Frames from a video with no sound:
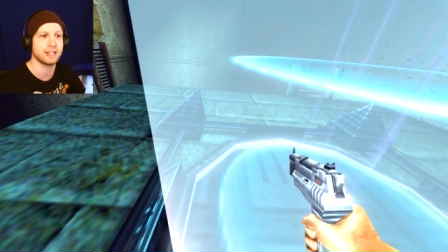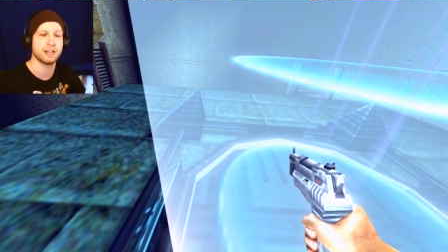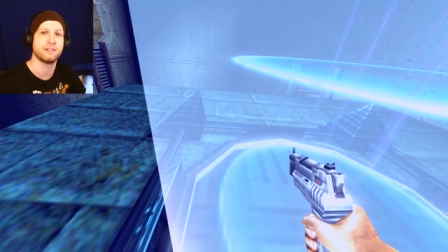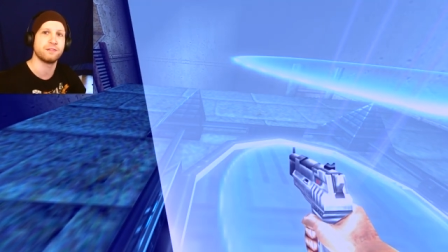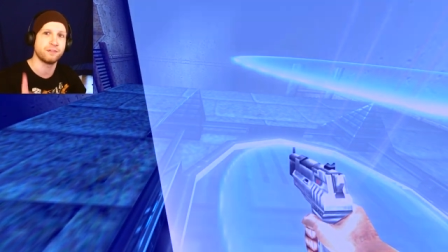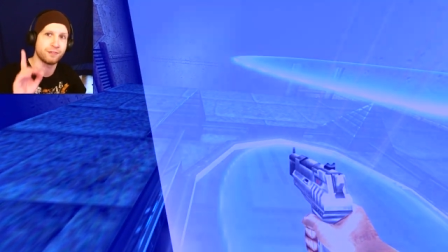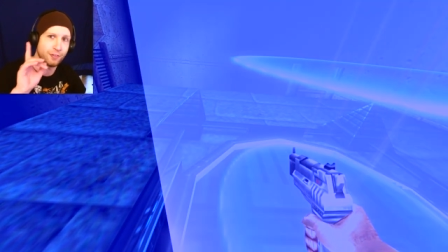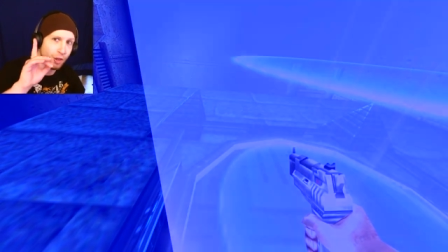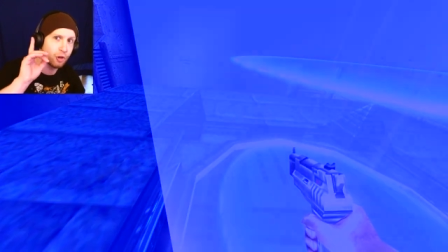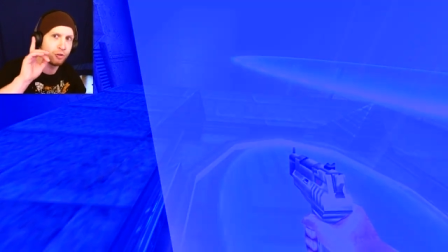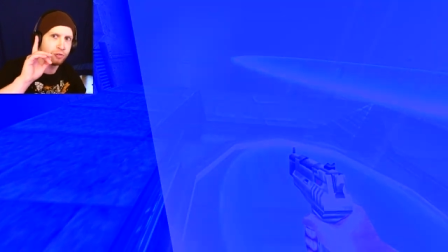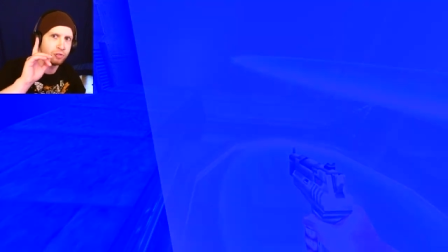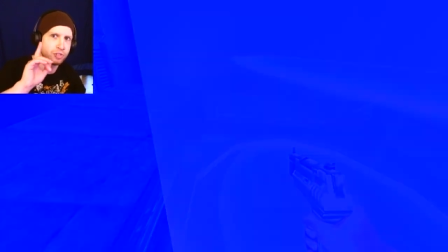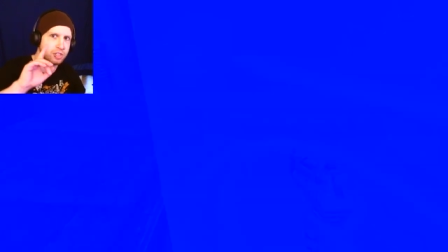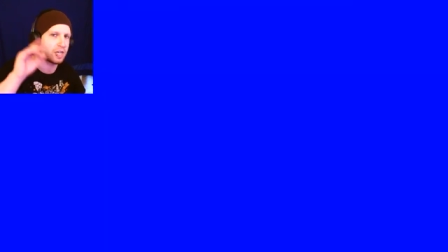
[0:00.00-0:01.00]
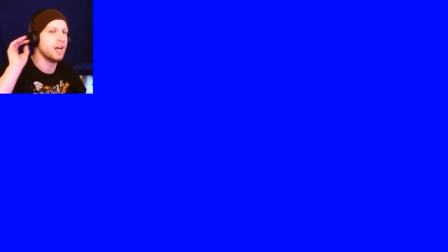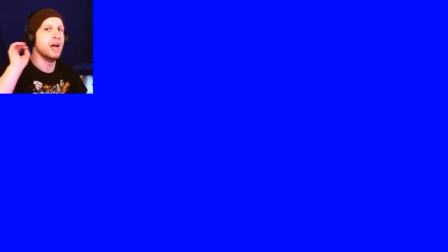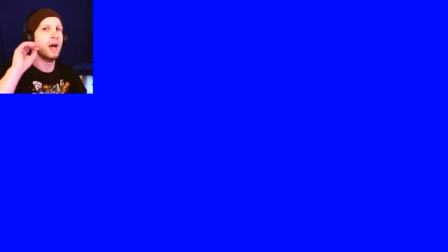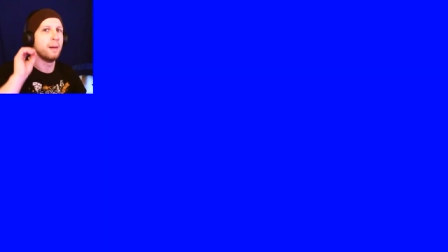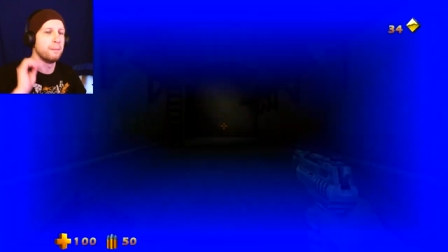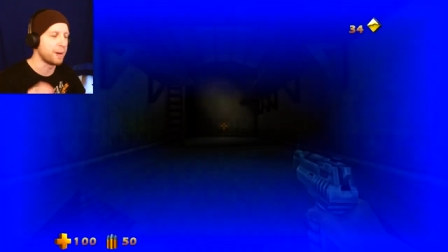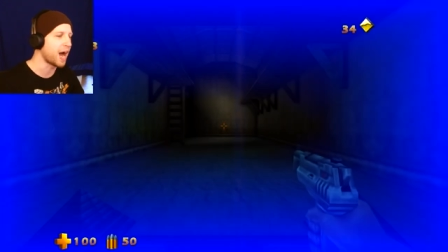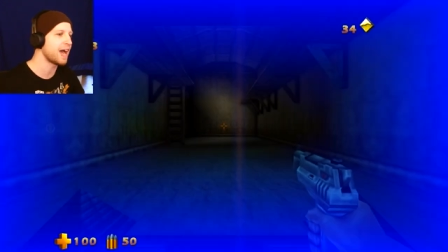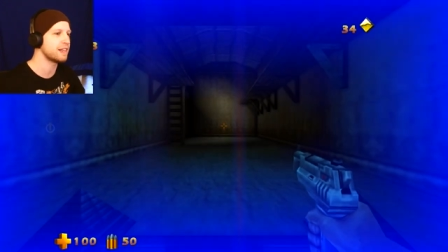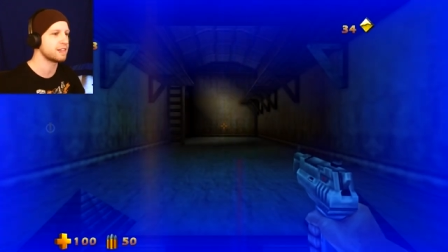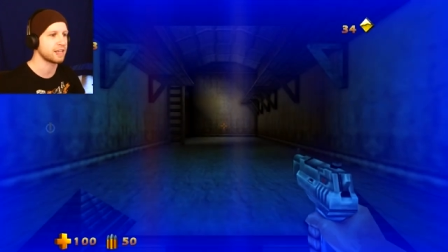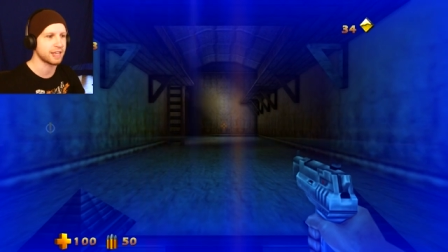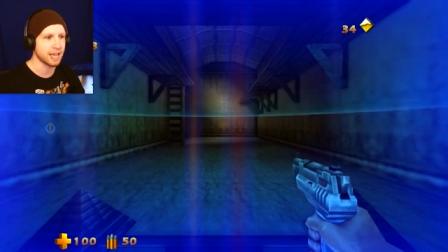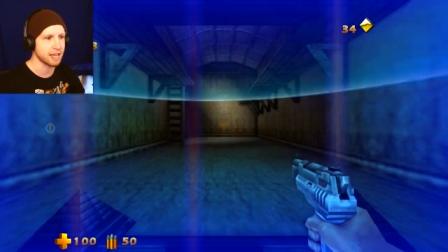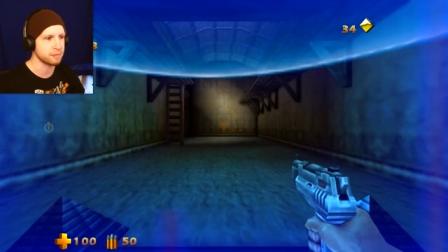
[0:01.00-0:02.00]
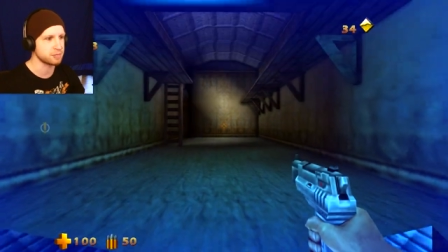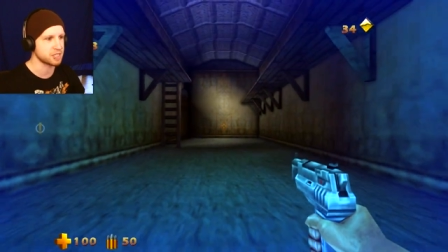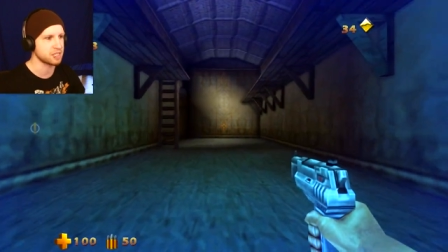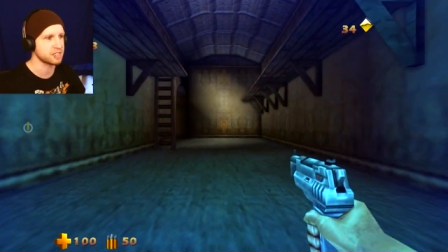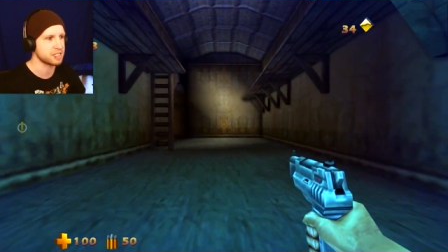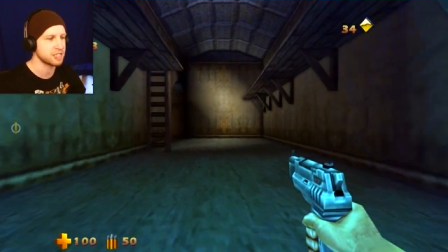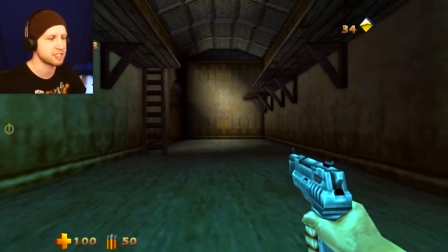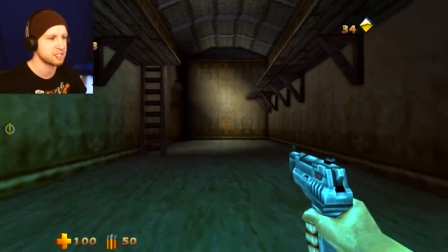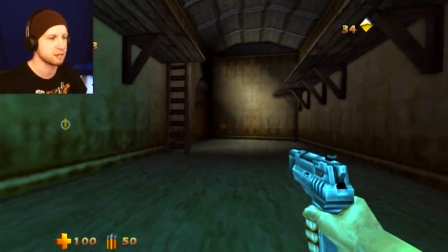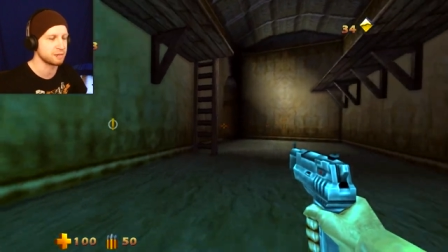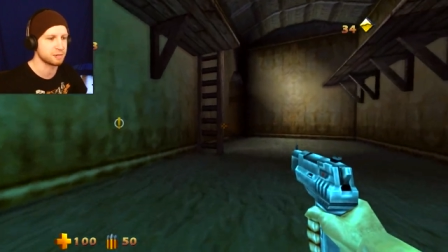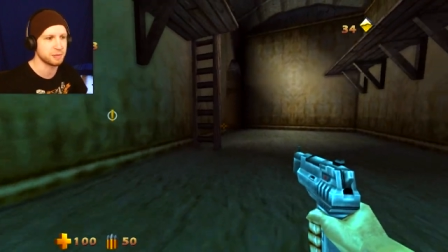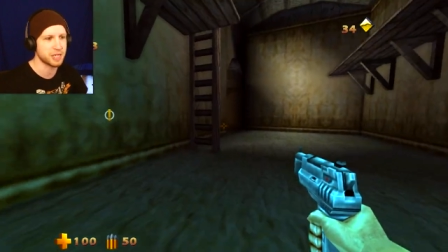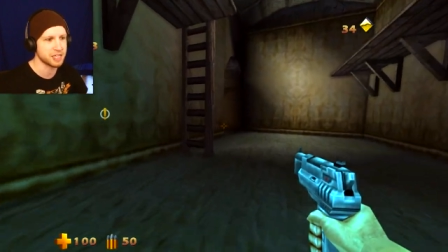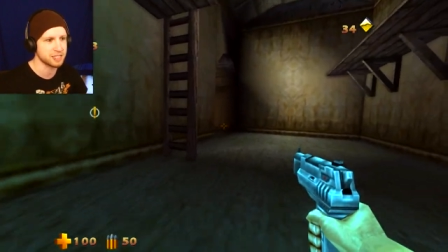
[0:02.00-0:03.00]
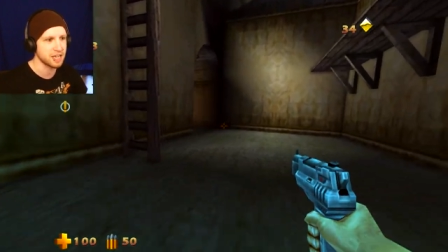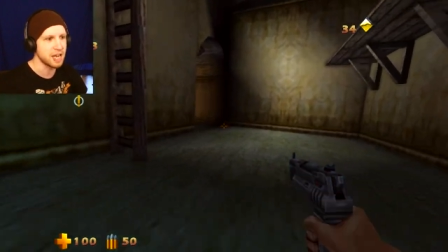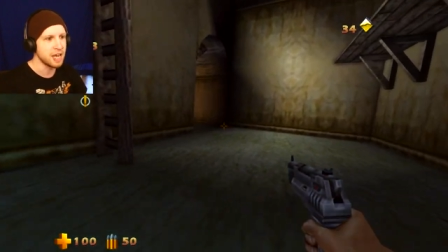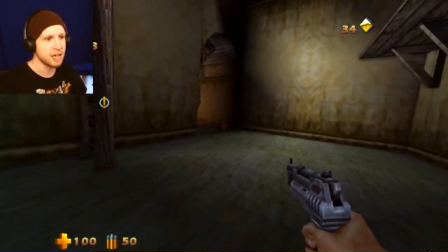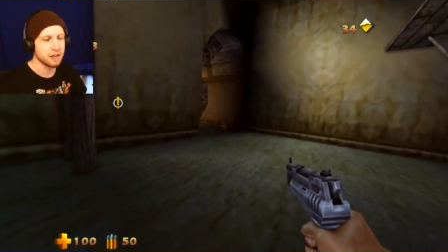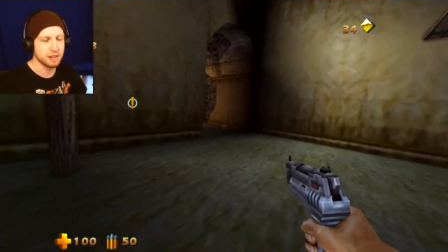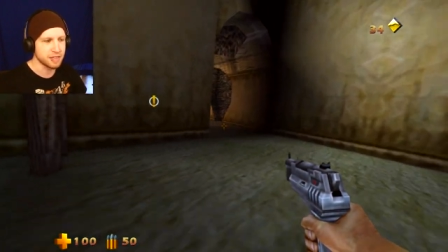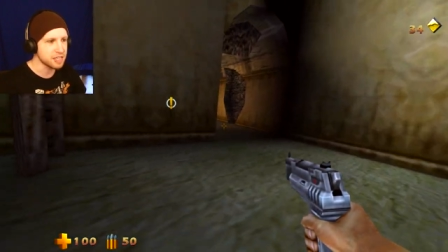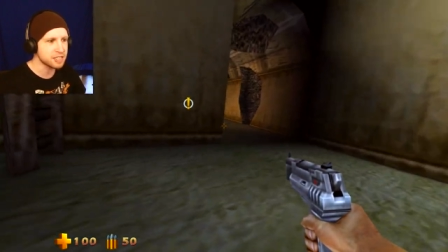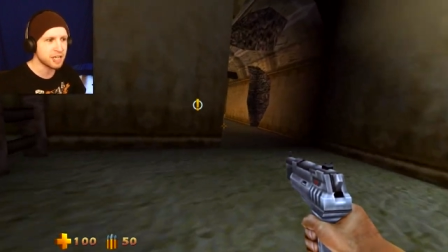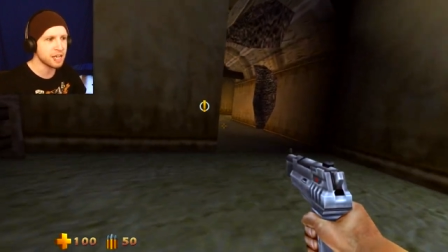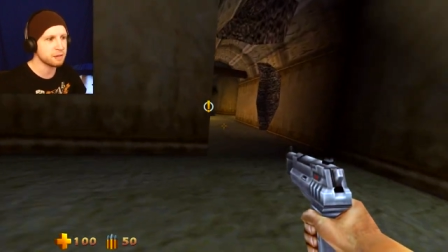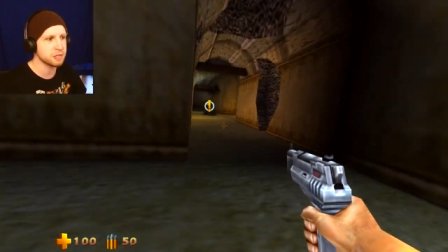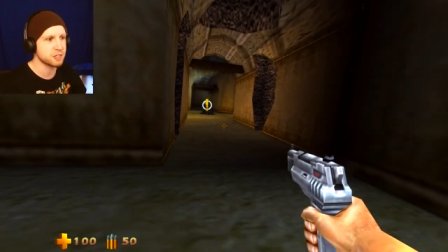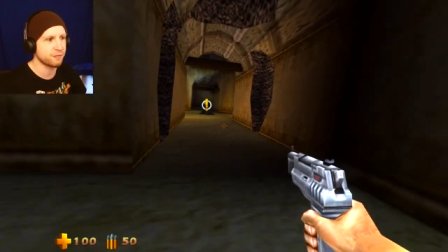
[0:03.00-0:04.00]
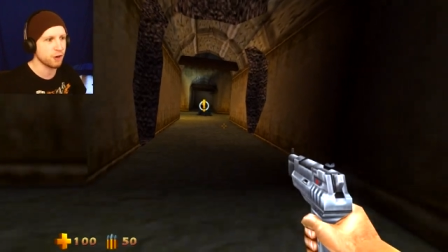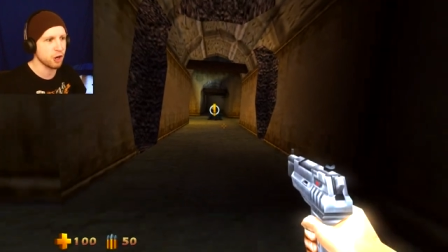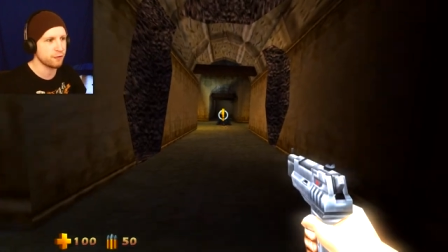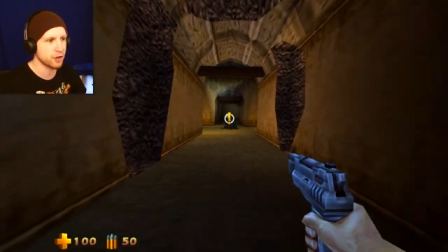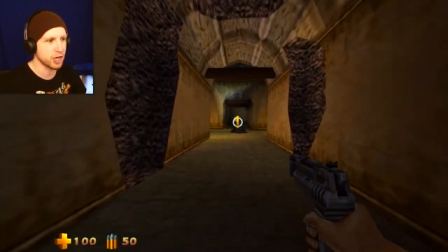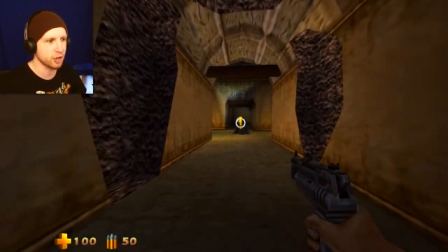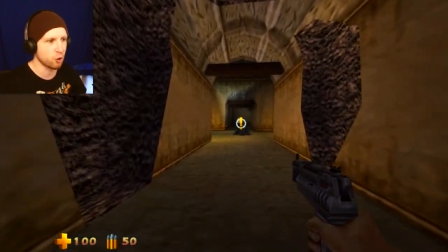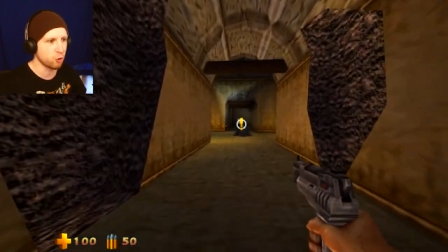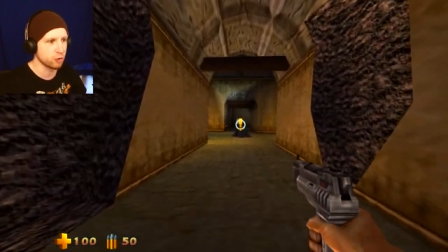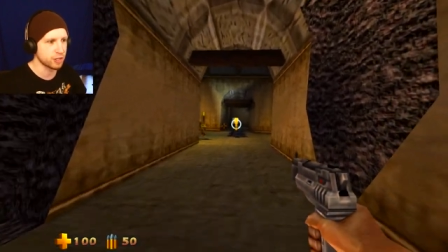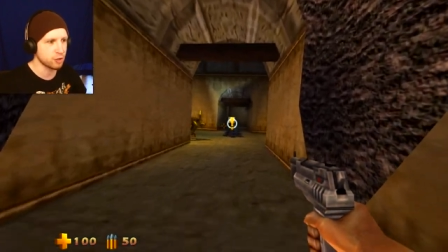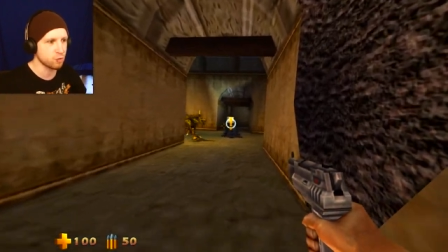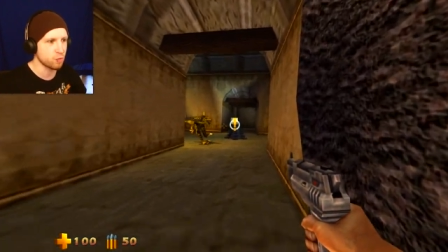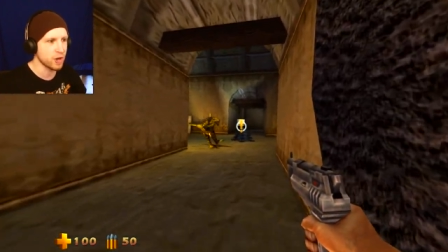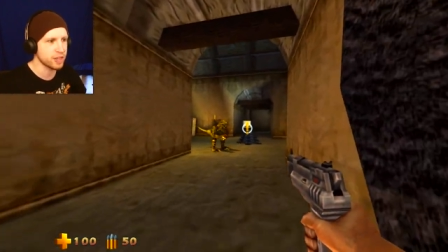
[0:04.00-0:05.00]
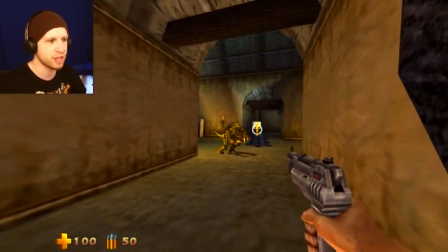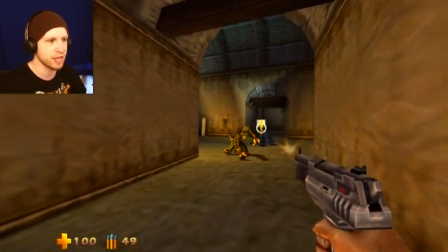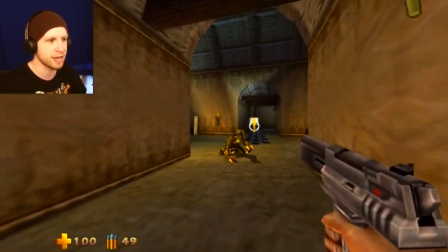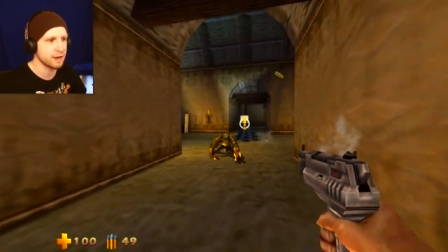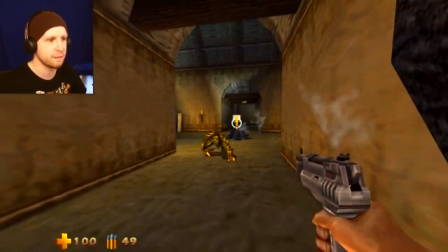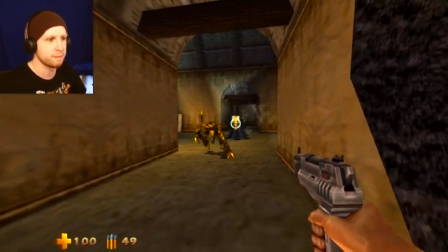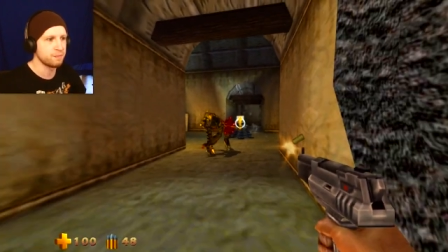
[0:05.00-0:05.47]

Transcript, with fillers: confused by the game's systems, because this game is very, very old, and with it,